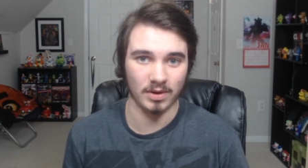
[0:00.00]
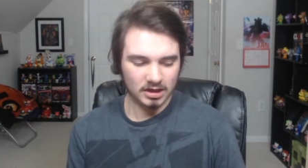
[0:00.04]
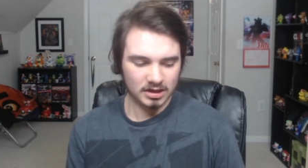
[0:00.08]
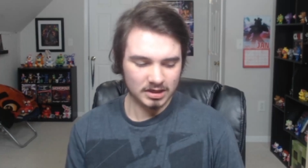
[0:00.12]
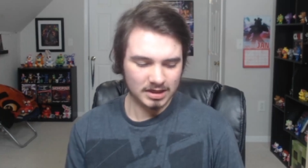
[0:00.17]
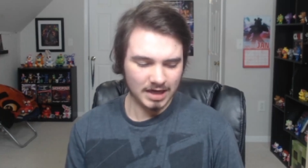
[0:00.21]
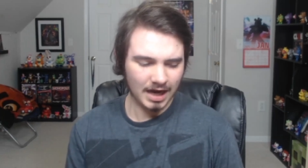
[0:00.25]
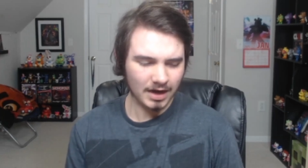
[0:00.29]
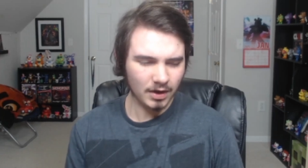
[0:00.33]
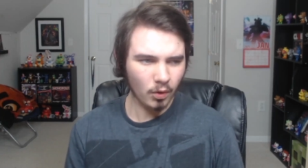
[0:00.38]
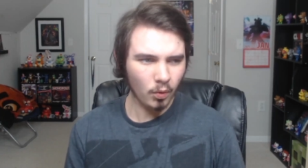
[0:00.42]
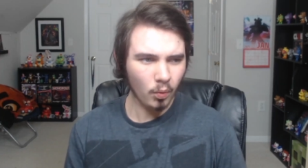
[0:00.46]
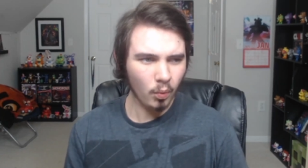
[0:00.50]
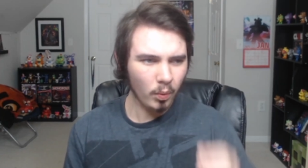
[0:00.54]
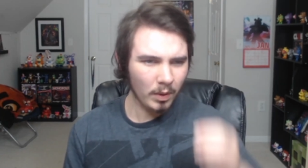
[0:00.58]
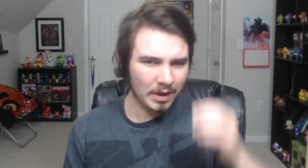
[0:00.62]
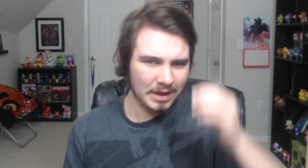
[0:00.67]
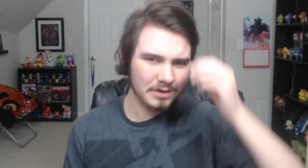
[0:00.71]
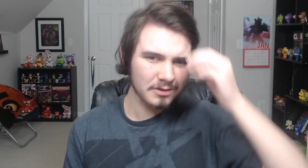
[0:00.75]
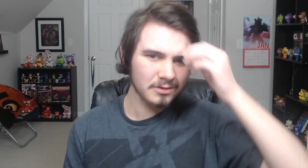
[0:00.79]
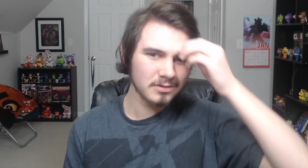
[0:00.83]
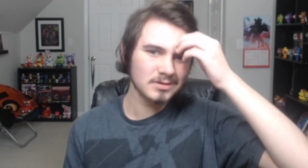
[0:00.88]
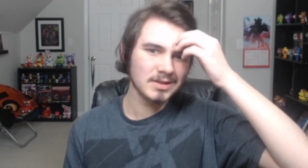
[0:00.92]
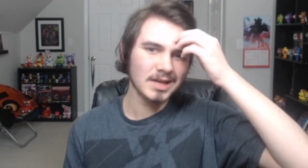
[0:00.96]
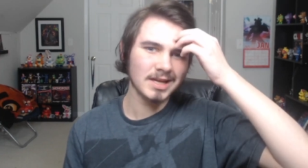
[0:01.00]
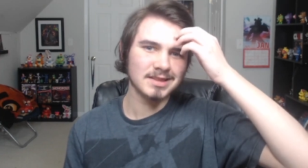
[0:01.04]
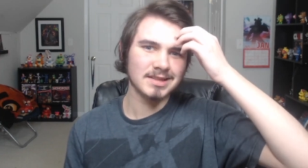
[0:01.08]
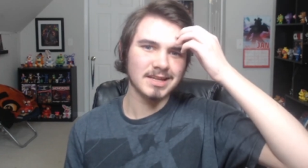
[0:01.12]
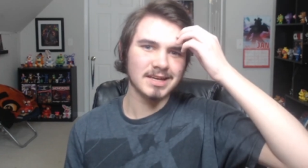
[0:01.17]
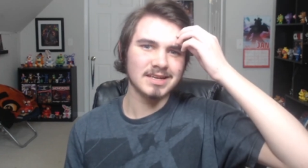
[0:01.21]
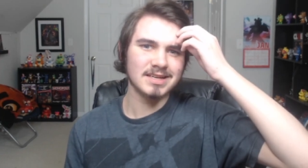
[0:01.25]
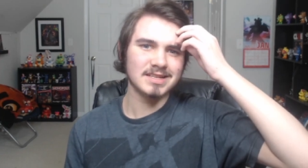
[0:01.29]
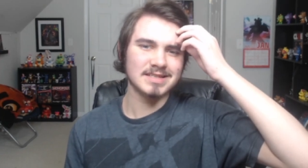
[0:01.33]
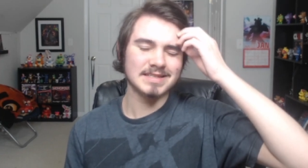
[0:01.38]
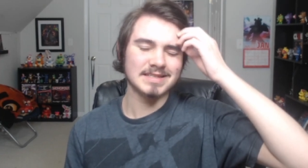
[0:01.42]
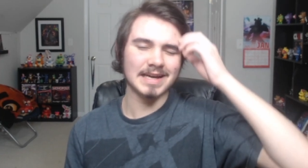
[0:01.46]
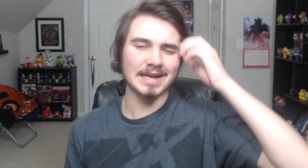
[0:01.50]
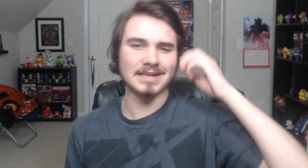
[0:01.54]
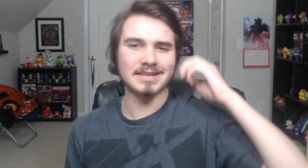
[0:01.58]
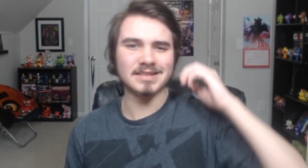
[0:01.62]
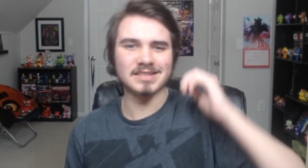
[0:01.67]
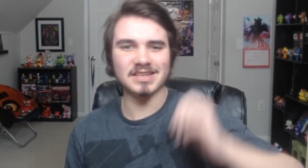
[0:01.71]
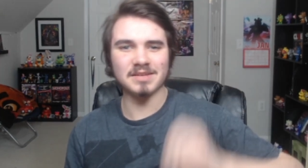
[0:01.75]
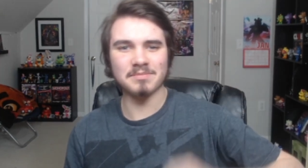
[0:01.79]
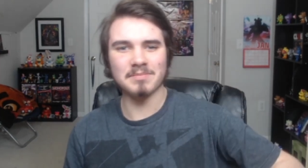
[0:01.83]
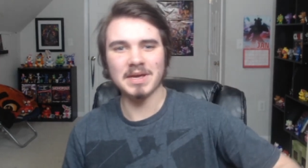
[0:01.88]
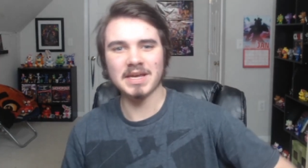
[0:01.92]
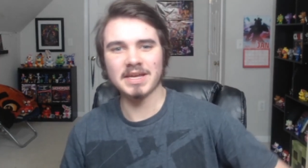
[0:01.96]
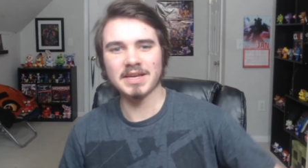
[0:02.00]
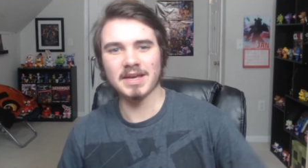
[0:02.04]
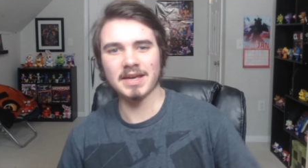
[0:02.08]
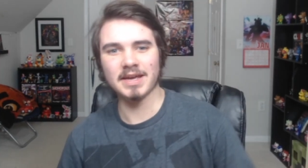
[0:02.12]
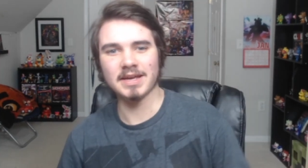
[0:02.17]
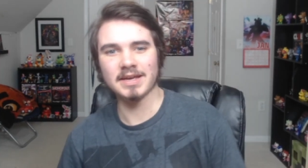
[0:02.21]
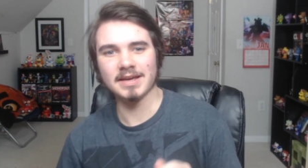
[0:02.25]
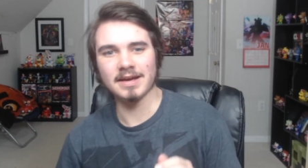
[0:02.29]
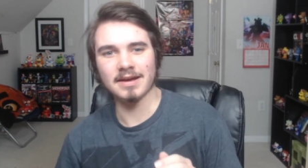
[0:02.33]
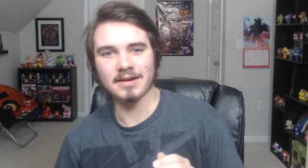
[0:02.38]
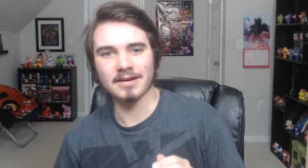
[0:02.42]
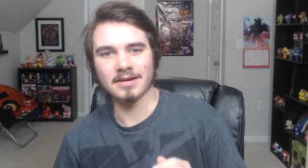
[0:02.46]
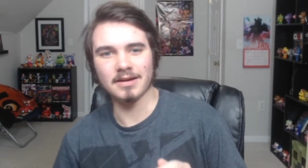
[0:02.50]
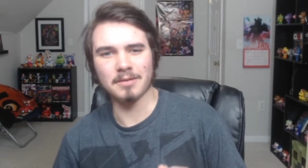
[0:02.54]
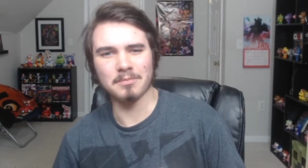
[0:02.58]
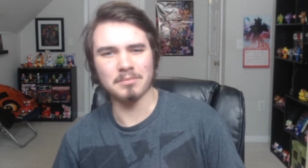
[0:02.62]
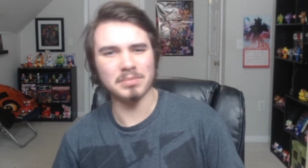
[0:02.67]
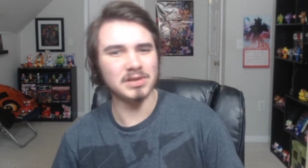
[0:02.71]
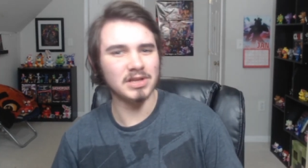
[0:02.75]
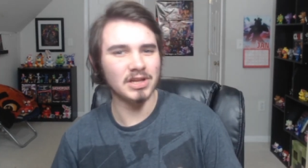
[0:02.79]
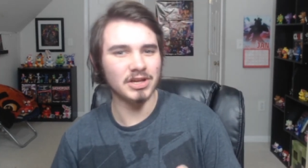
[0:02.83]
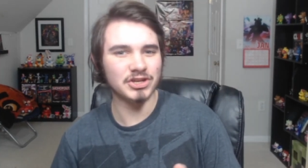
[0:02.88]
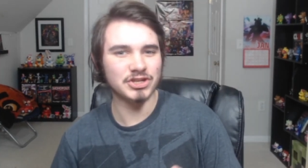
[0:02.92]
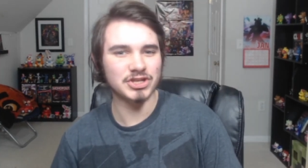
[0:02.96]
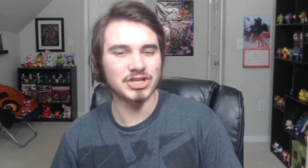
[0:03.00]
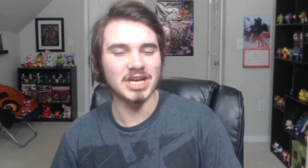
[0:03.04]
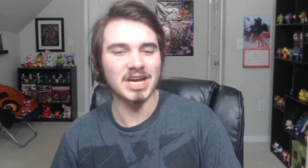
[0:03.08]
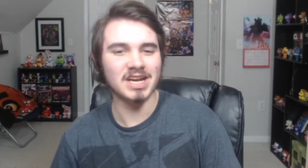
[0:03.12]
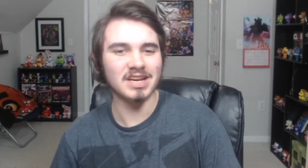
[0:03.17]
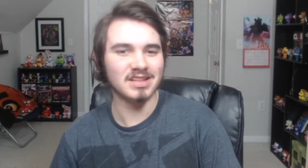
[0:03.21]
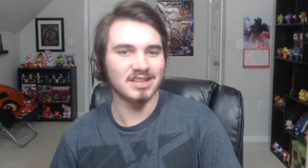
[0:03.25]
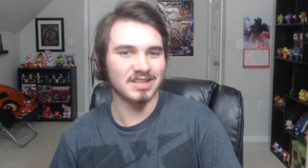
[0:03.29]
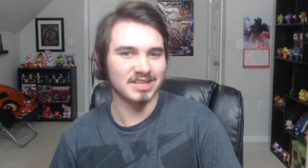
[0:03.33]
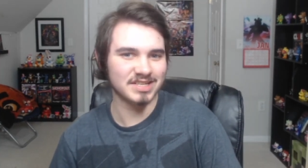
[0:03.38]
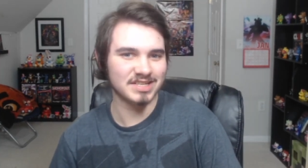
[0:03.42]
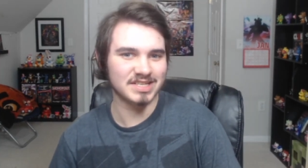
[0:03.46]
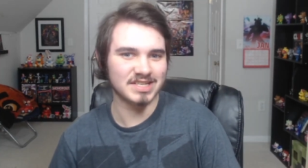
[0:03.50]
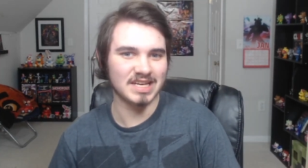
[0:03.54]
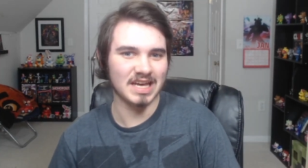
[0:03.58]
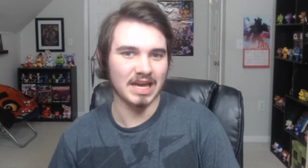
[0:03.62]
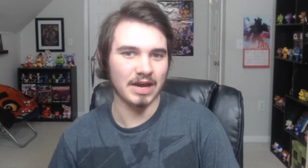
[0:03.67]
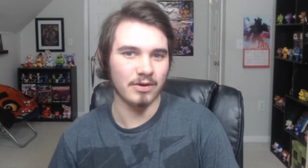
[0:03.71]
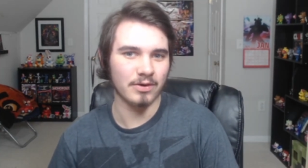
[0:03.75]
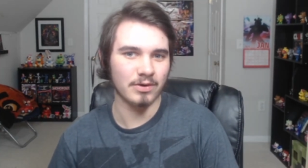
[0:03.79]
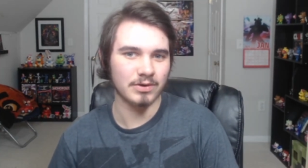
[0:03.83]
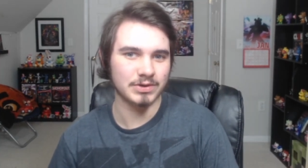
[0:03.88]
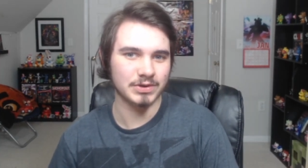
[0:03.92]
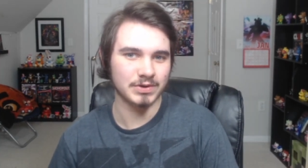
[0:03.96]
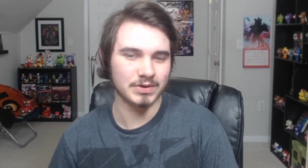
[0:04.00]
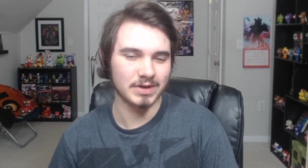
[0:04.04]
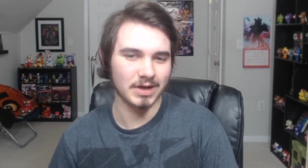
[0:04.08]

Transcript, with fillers: Kinda weird that they decided to make a uh, plushie out of this character.